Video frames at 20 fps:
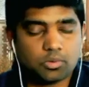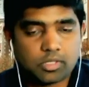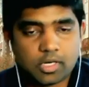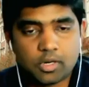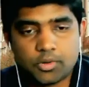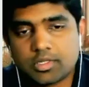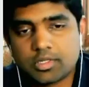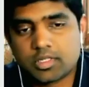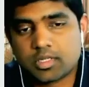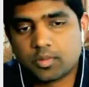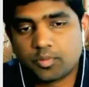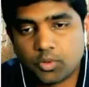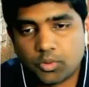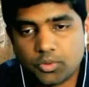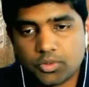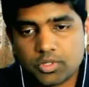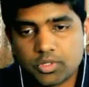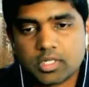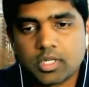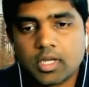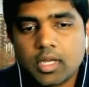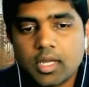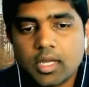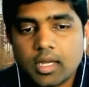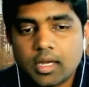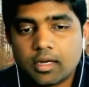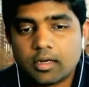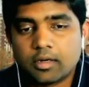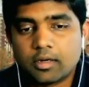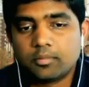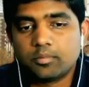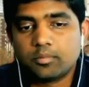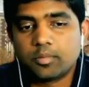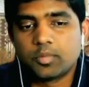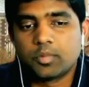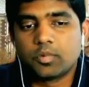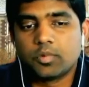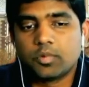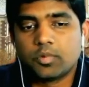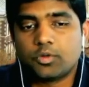Clowder supports
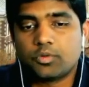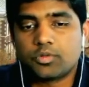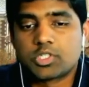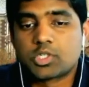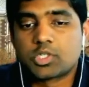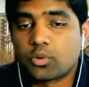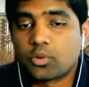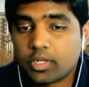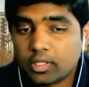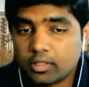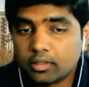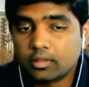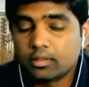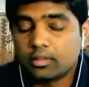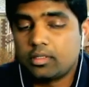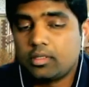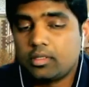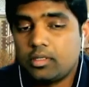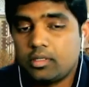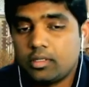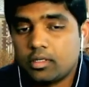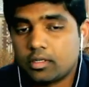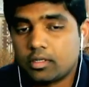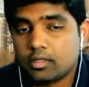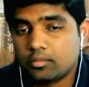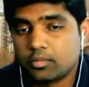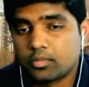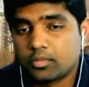storing the